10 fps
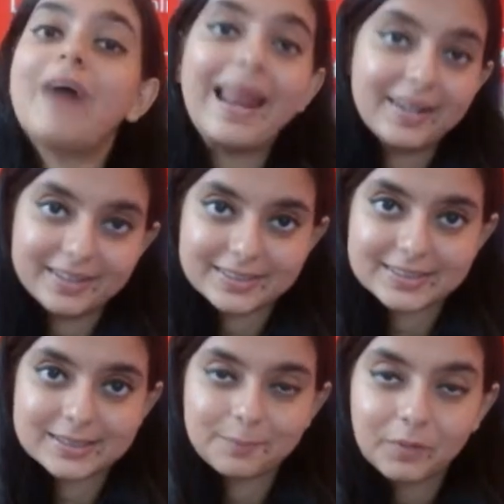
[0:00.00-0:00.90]

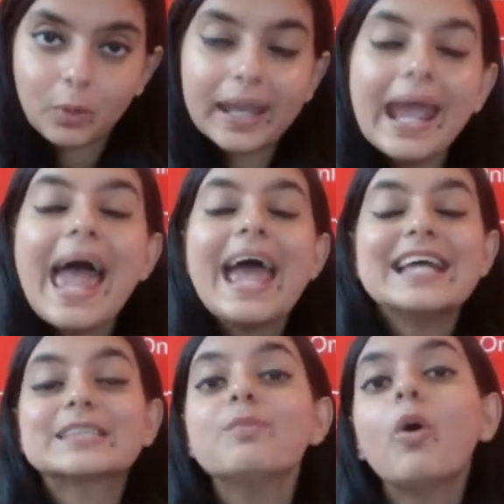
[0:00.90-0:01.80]
valorous, okay,
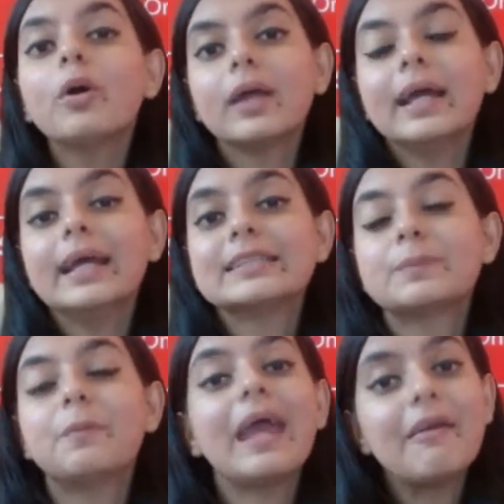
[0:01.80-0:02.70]
is
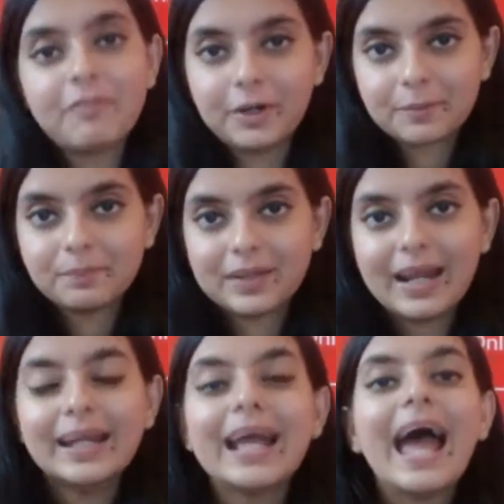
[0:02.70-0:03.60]
braver,
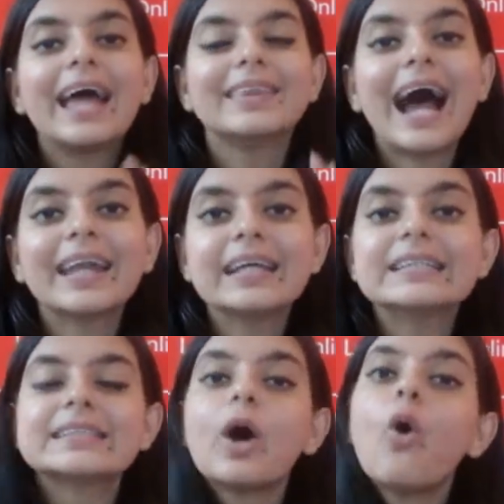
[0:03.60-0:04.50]
right? That
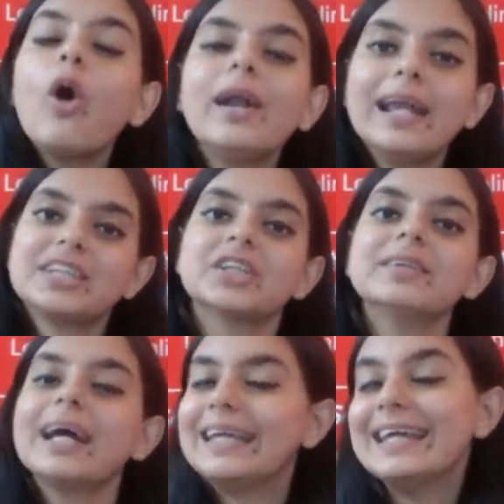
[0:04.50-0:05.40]
is the old
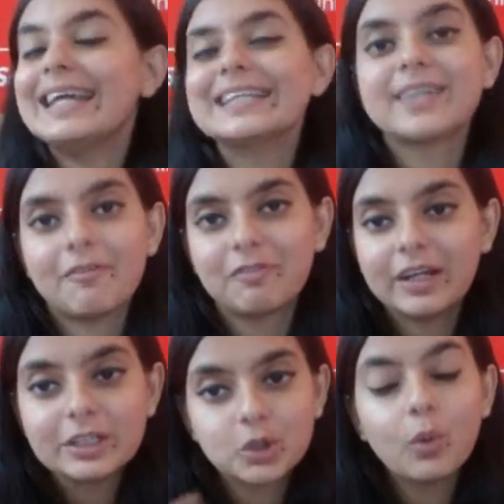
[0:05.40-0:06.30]
legend that he is
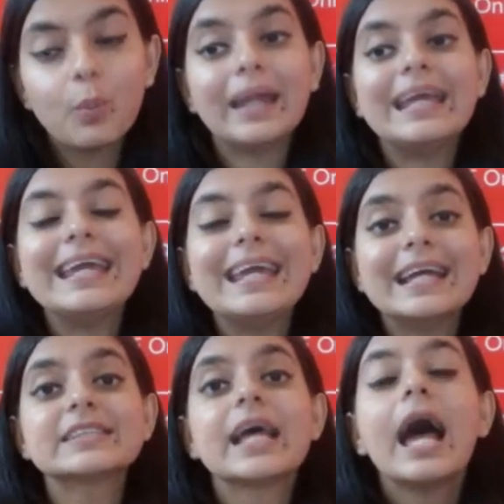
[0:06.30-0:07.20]
referring to when he
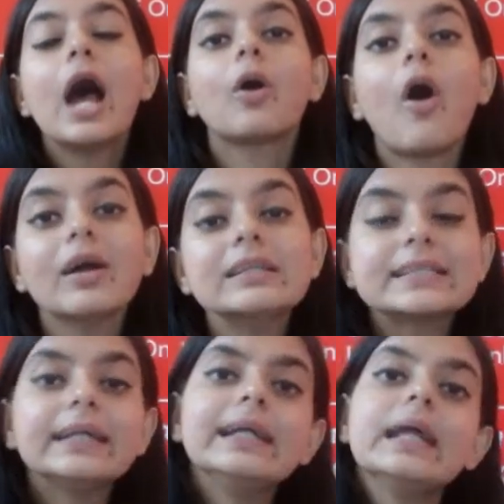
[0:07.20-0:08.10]
is
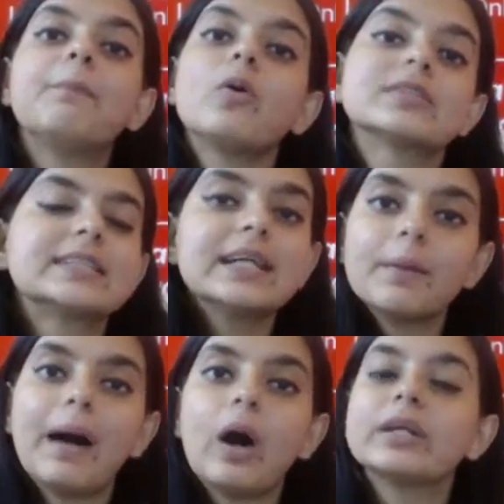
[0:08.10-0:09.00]
constantly boasting
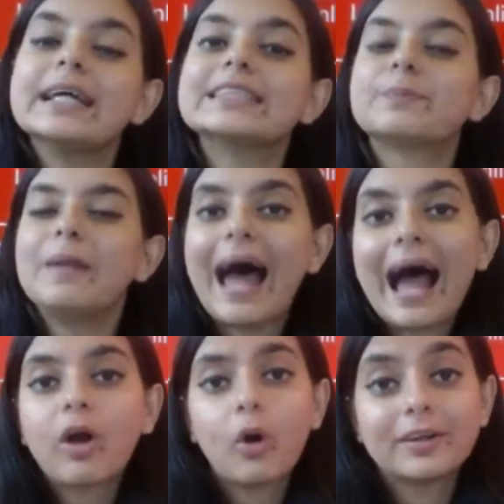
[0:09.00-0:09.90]
about his
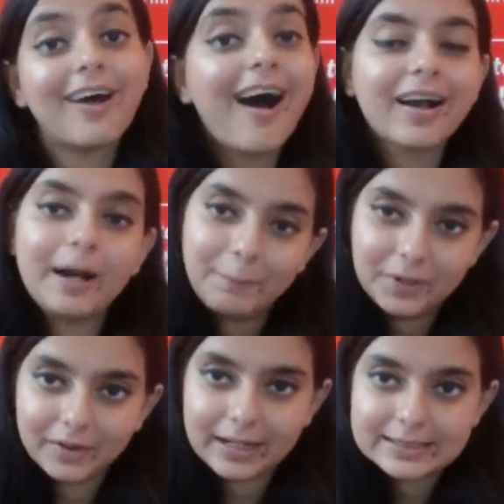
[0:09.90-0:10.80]
black or dark
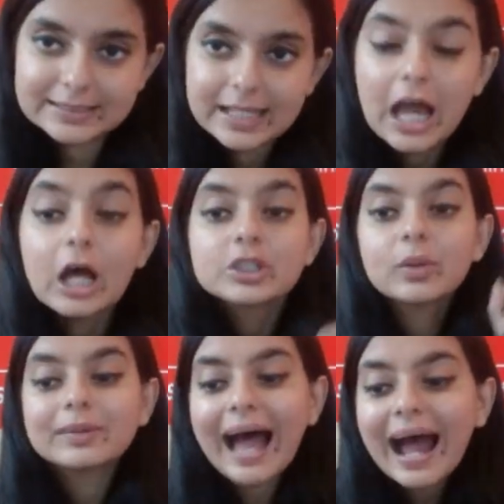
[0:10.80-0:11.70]
appearance.
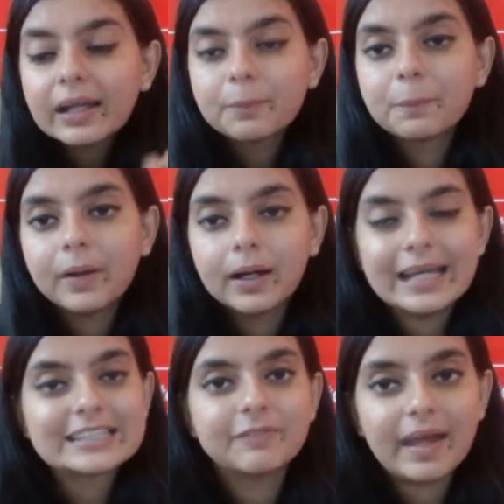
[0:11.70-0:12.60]
So that
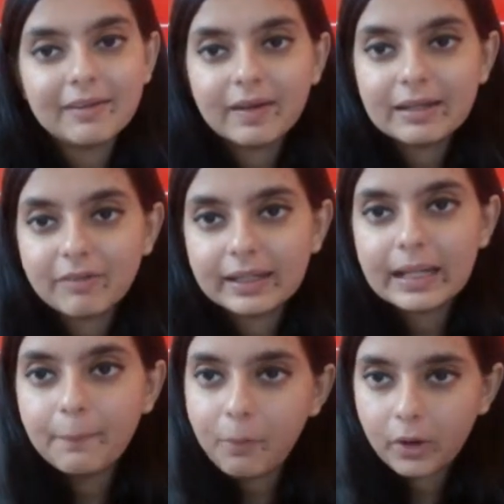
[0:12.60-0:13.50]
is very, very, very
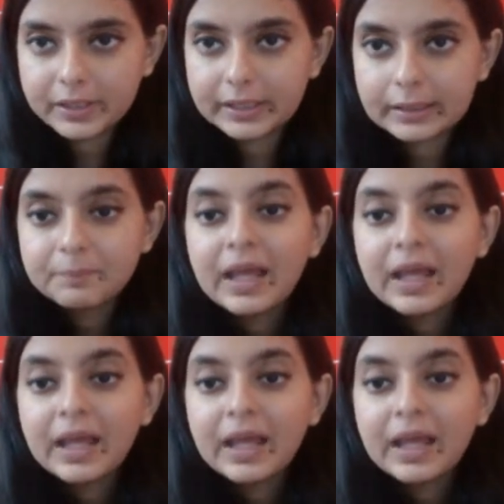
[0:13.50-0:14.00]
important.